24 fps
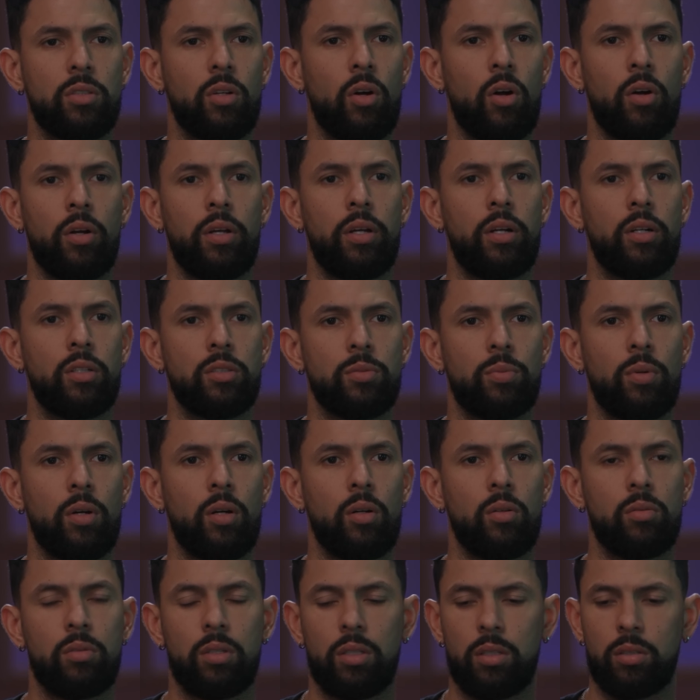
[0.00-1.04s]
to our ears,
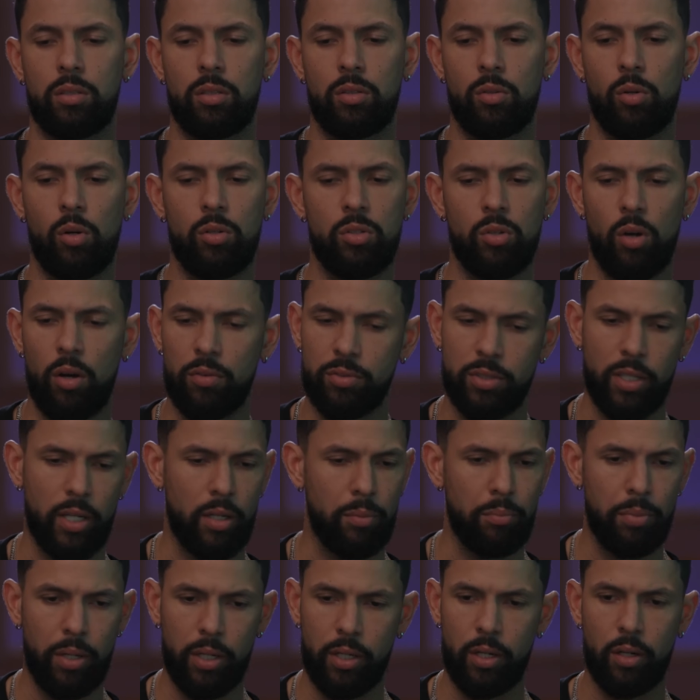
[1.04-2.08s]
bro. And you obviously
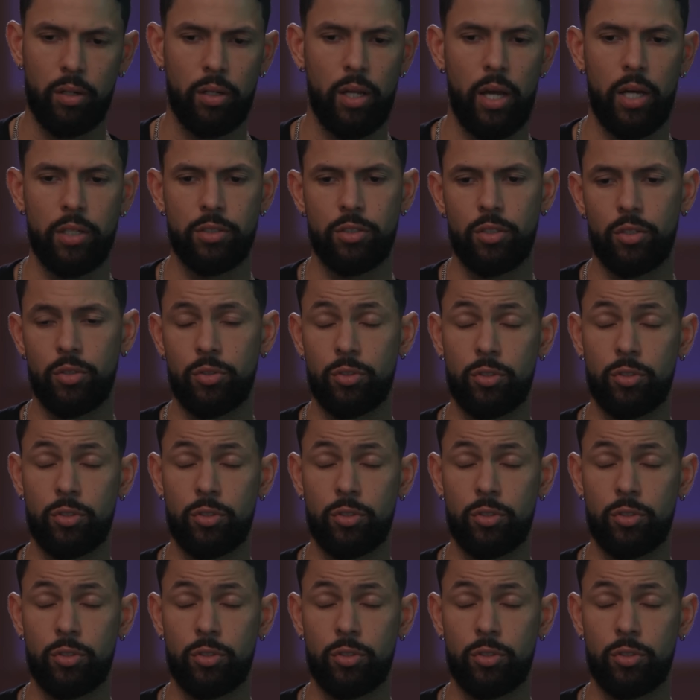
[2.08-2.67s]
had a big year last year.